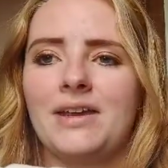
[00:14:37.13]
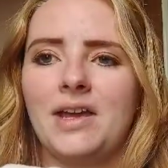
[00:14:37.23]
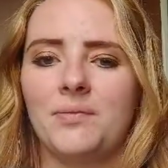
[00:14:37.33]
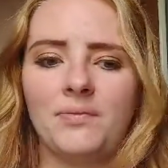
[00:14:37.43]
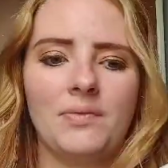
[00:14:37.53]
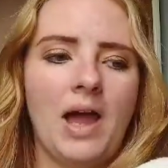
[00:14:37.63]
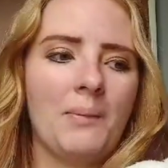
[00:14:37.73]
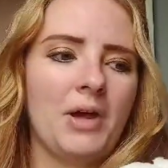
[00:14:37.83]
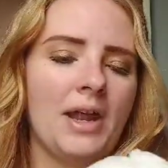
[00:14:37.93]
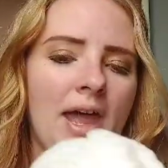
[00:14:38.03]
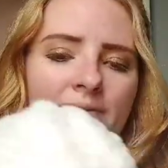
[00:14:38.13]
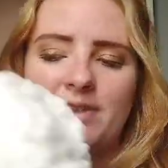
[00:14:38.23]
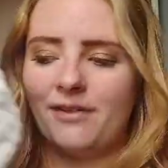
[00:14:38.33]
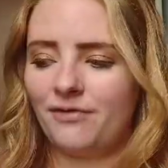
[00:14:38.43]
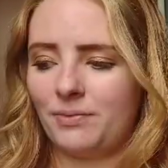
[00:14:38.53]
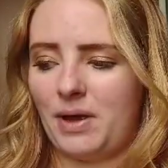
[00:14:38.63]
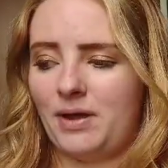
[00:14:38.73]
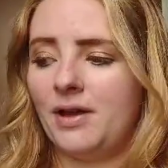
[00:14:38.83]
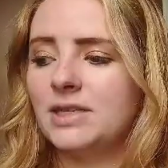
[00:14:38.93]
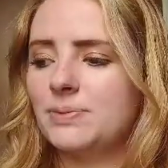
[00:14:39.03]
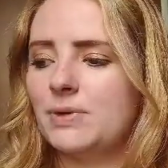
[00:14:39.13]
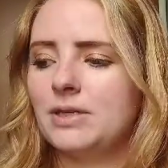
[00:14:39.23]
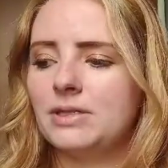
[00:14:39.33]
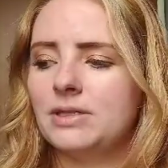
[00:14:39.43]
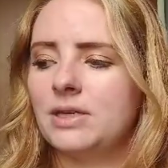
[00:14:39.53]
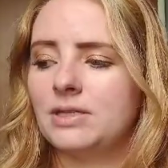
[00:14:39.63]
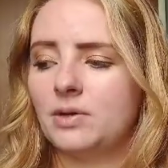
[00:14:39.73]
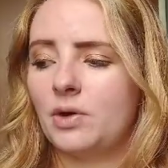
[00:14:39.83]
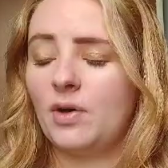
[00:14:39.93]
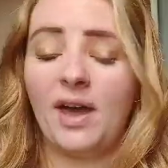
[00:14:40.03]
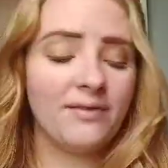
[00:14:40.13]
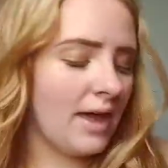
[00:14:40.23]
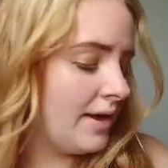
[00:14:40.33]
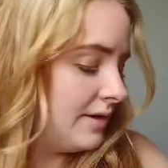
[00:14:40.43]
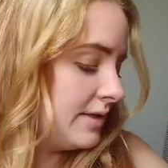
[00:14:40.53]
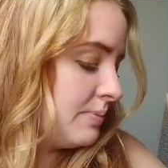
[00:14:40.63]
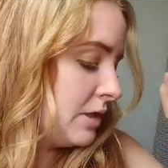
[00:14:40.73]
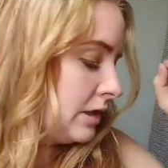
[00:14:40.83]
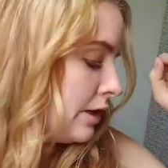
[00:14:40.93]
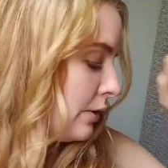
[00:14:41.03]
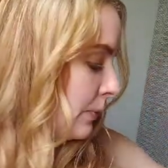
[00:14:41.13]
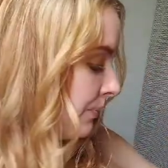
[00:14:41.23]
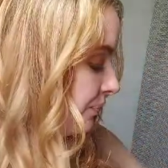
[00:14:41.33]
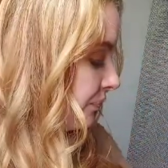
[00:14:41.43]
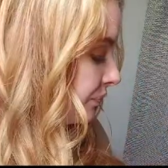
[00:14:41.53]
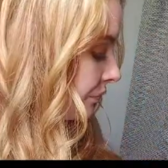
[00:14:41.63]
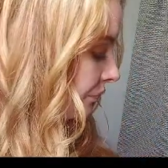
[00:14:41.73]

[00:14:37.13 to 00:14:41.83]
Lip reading: and I'm gonna have that for my husband, so he'll have that in his pillow.